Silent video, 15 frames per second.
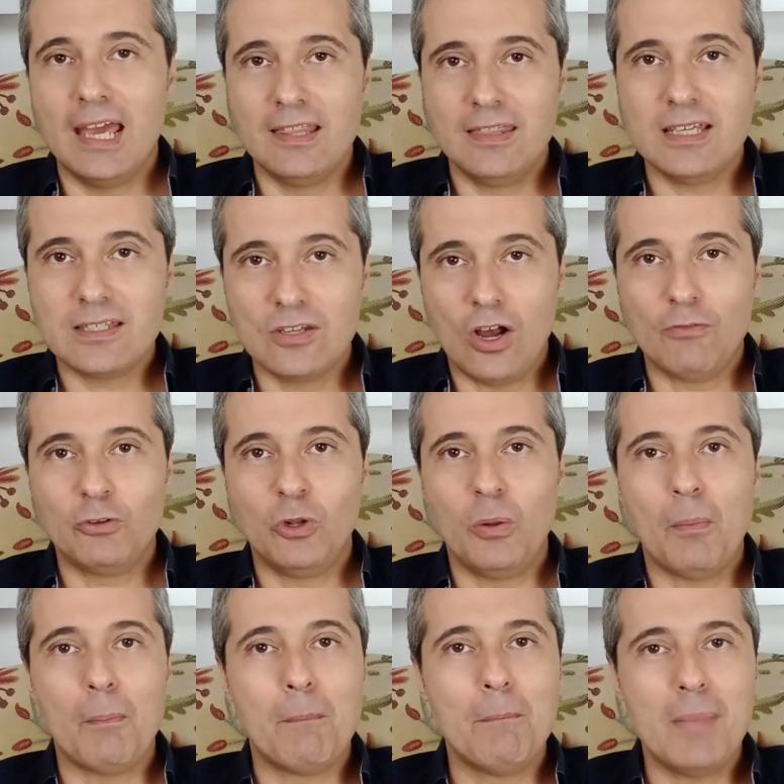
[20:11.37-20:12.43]
In this
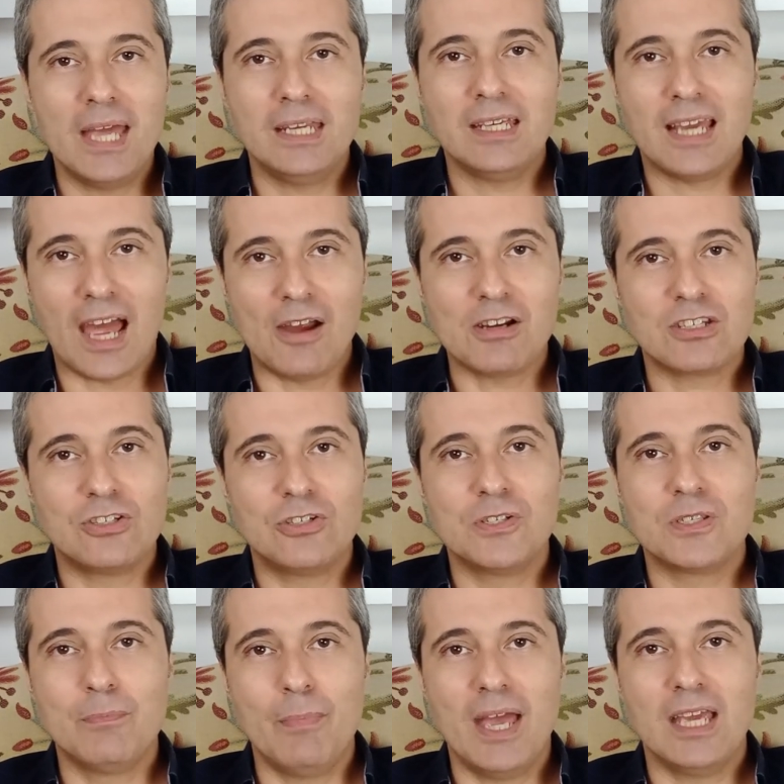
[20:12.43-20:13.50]
novel, many
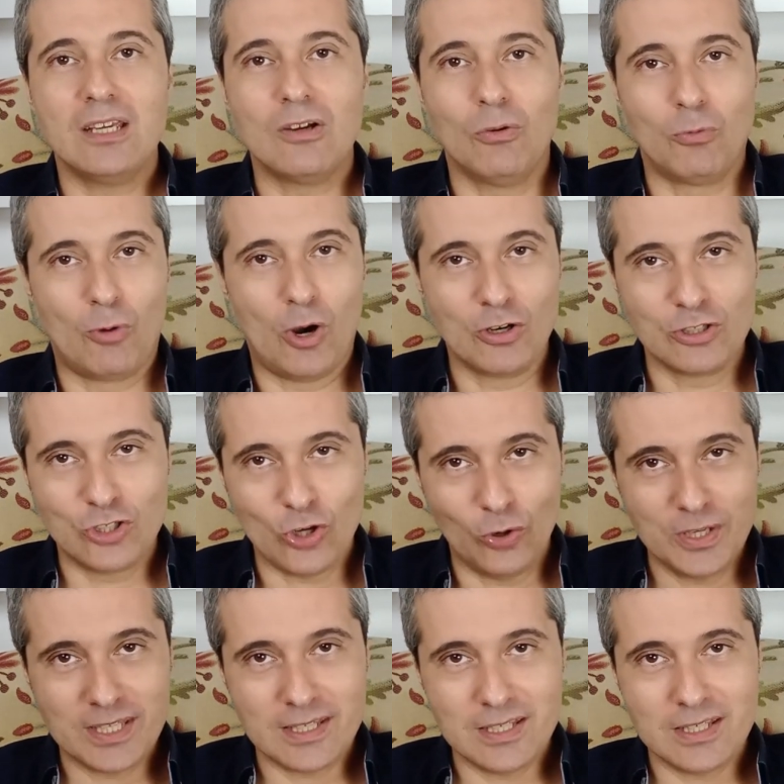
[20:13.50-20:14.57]
characters make wrong
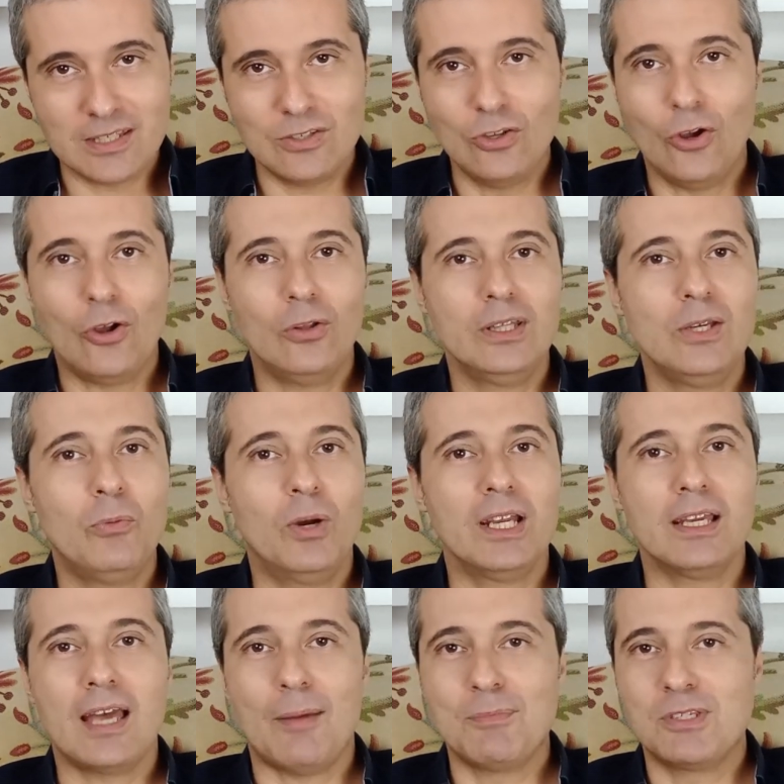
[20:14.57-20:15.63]
choices, not only
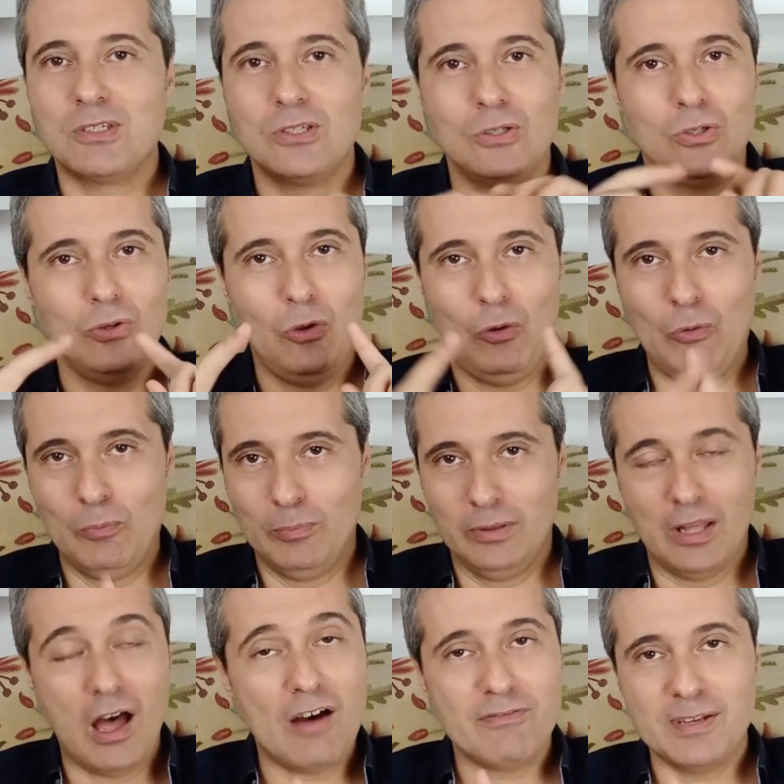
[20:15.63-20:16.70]
when it comes to
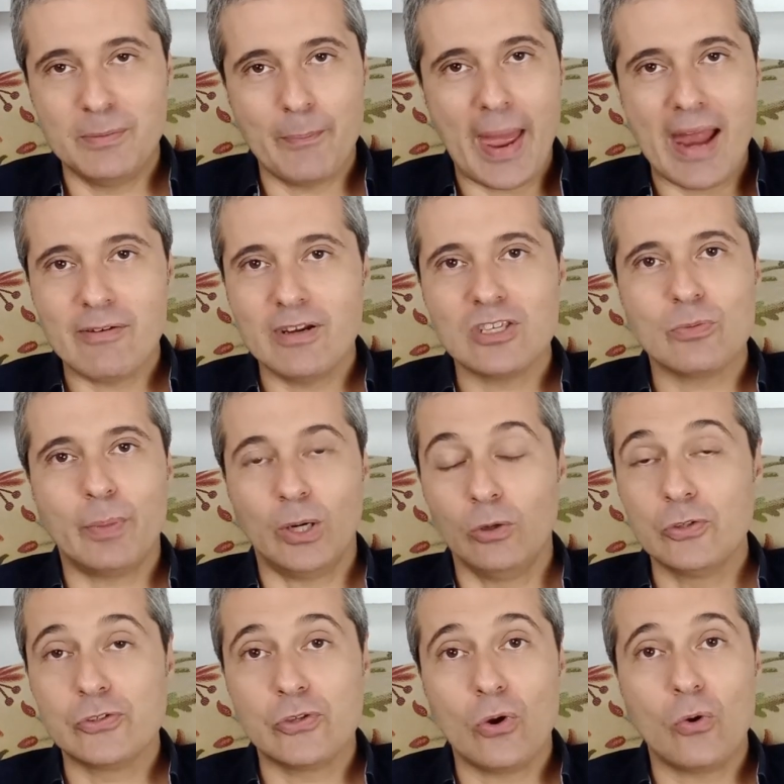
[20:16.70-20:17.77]
love and marriage, but
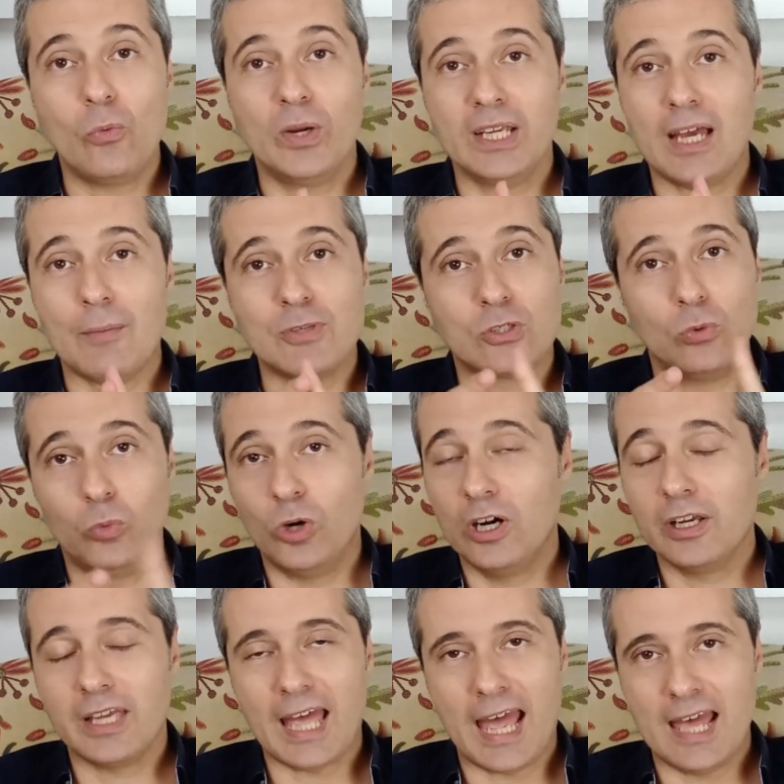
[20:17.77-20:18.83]
also when it comes to
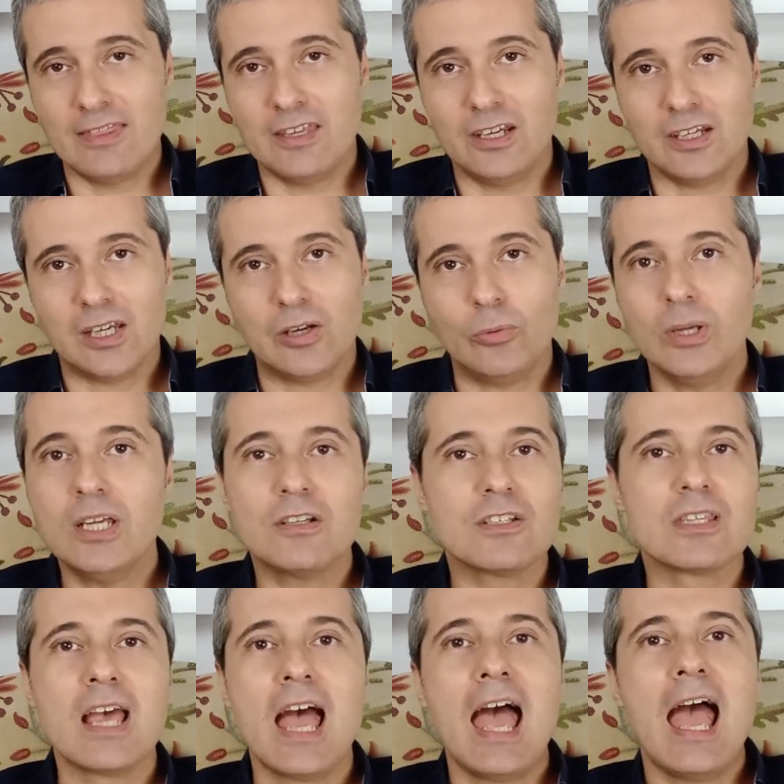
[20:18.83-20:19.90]
work and their
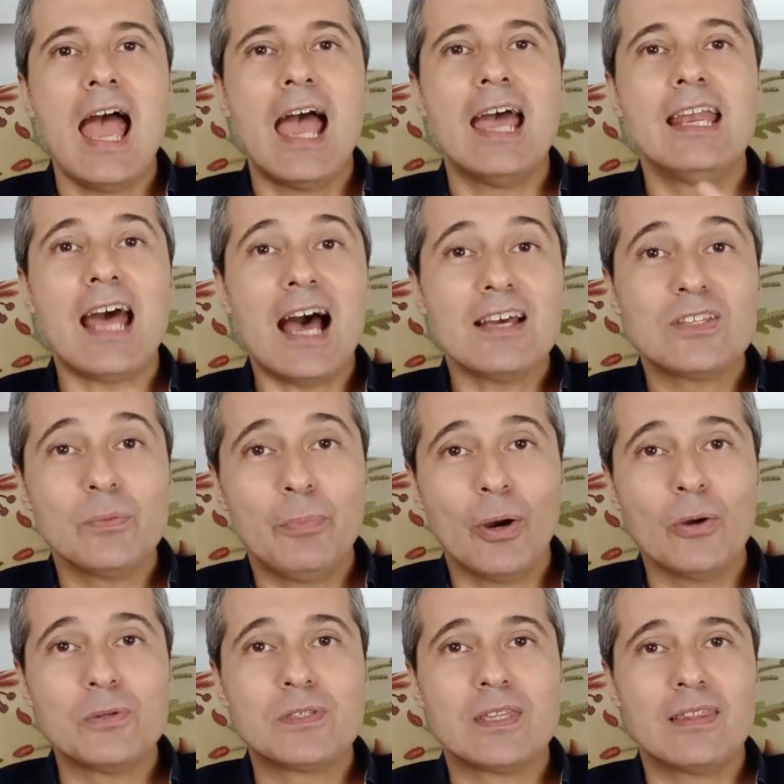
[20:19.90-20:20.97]
careers. And I
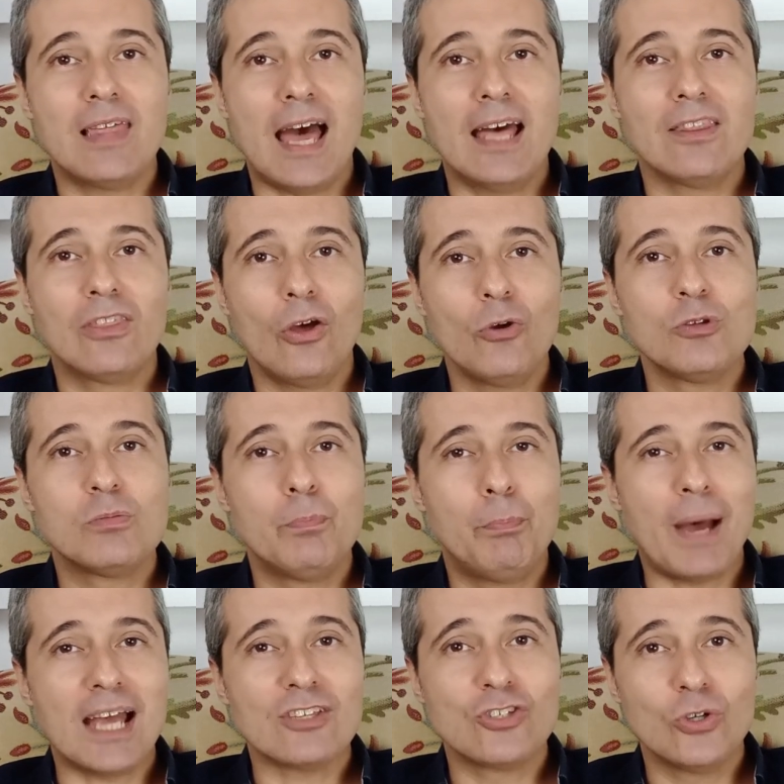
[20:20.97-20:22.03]
suppose that those
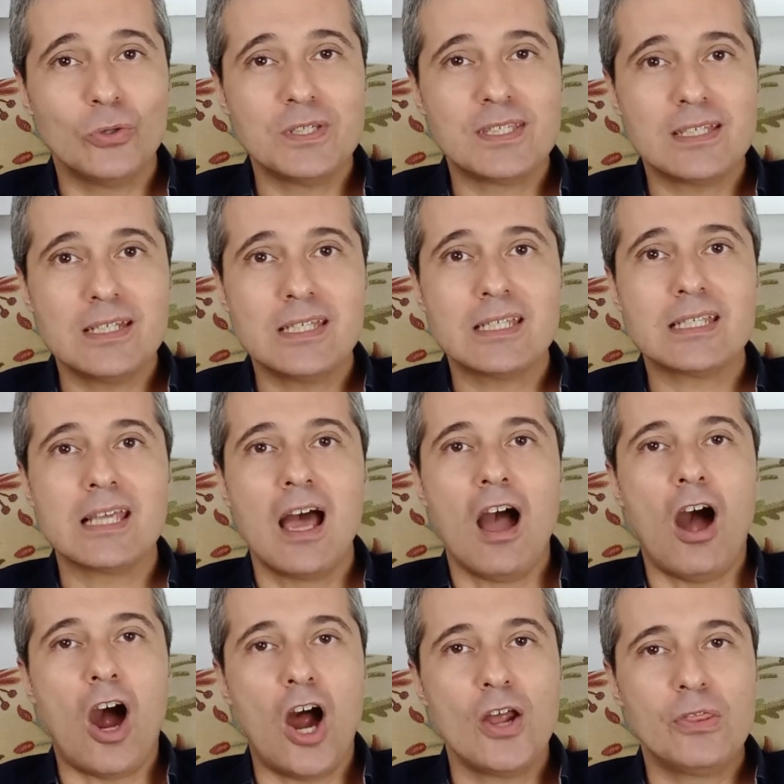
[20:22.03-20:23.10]
bad choices
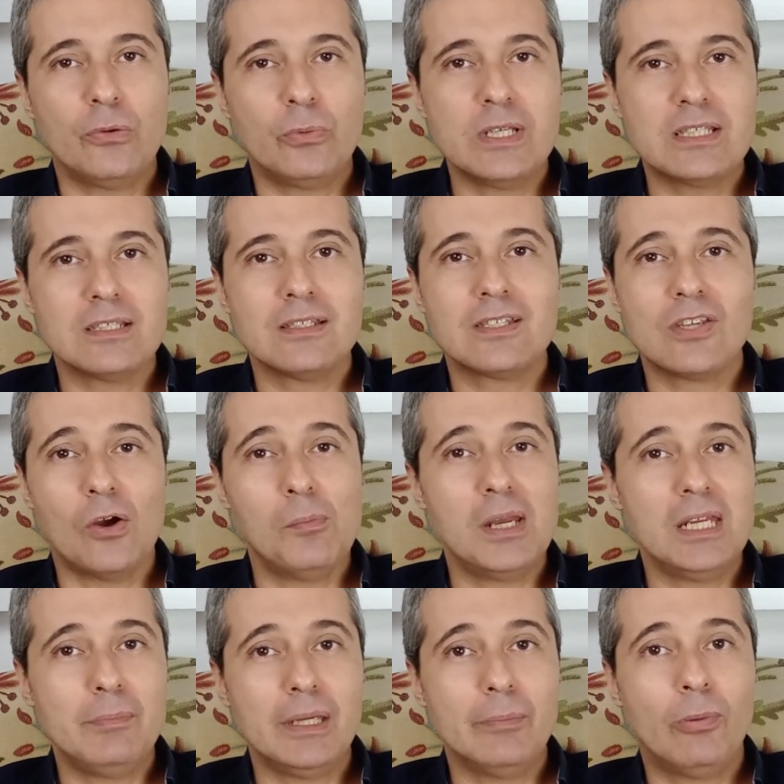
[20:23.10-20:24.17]
are the reason so
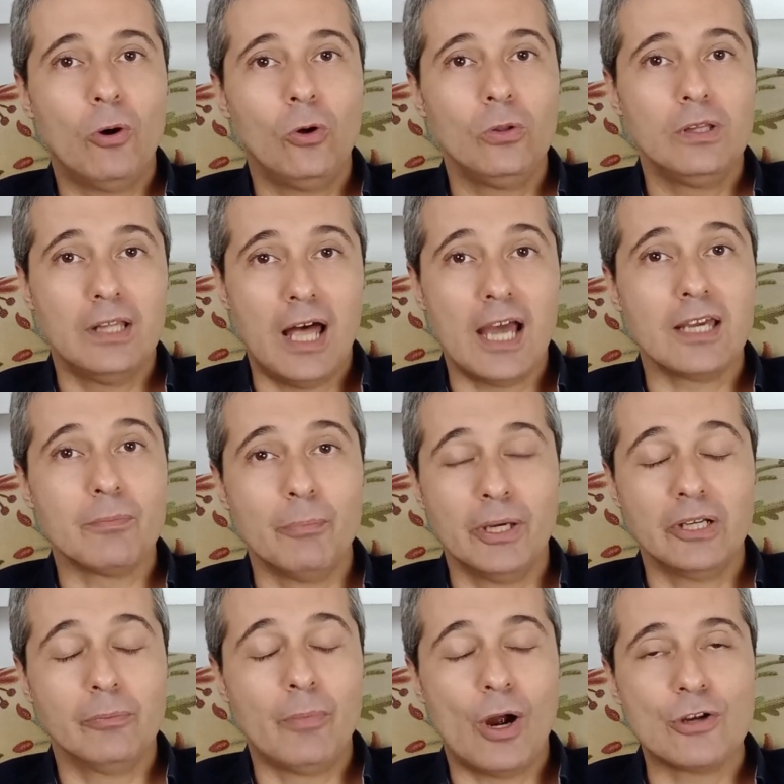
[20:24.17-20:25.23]
many people like
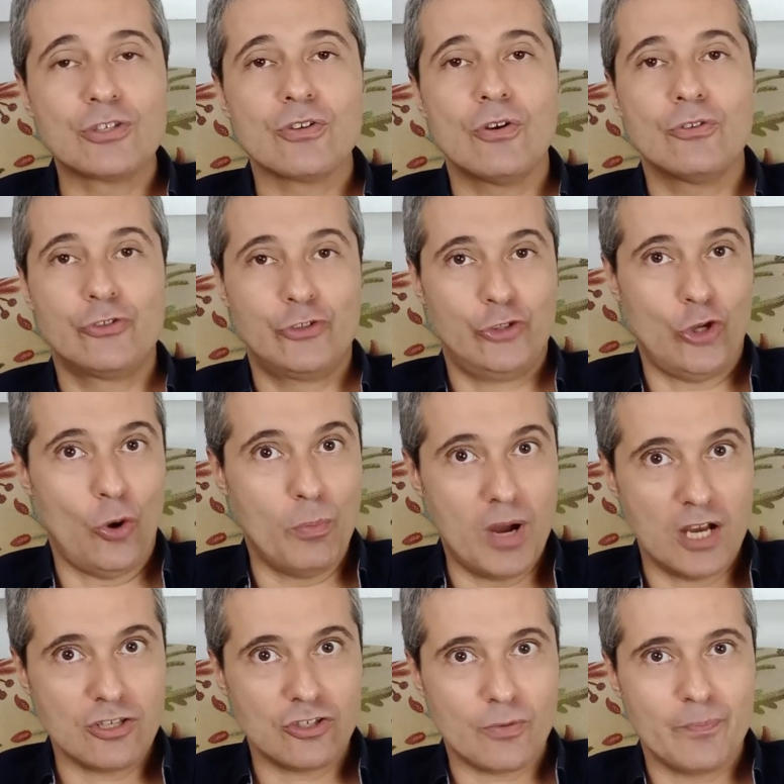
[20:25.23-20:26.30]
Middlemarch so
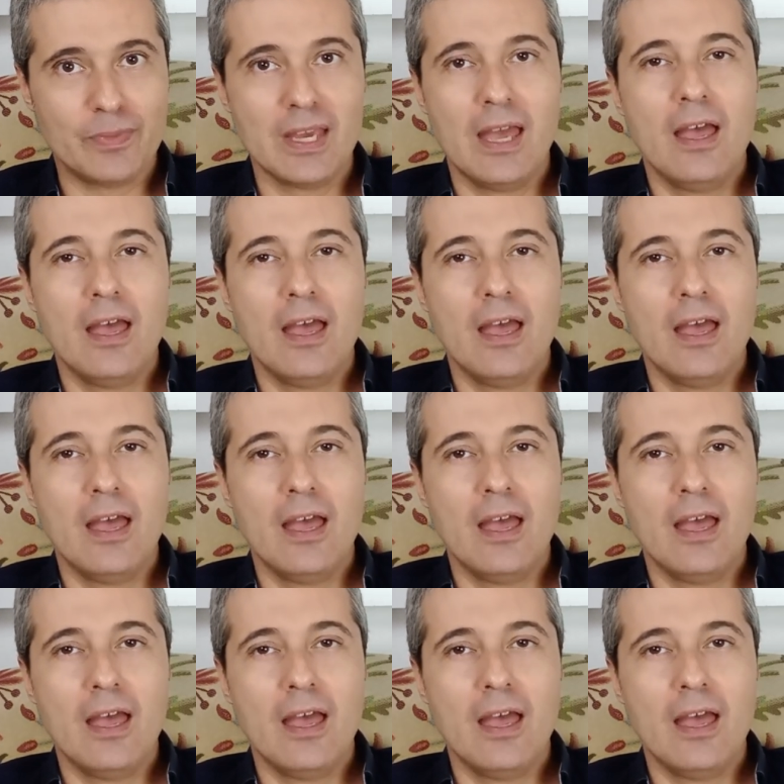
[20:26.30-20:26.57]
much.